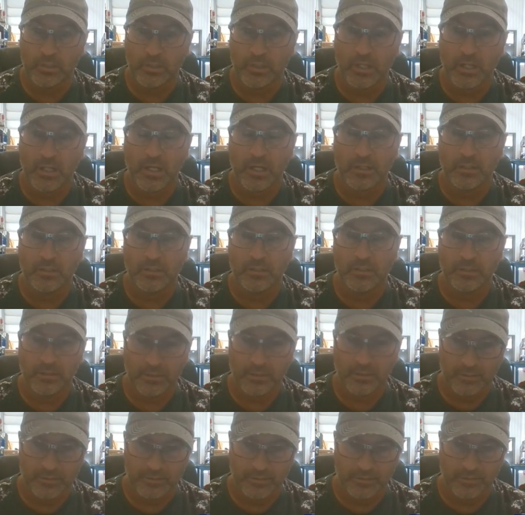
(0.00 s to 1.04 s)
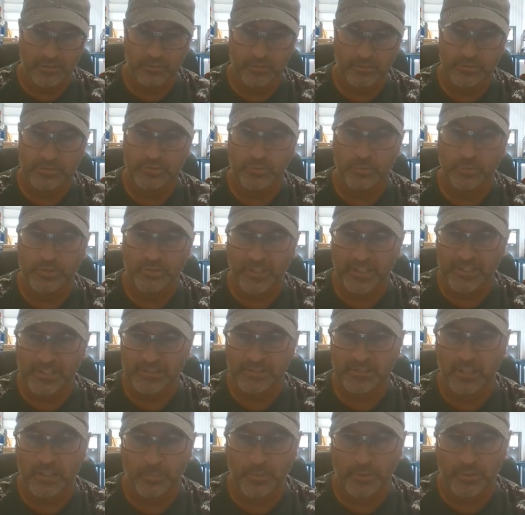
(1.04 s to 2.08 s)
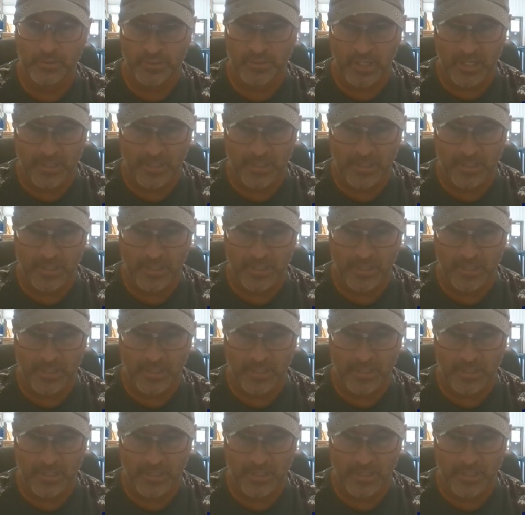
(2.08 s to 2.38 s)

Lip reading: 1 o'clock, So we try to set up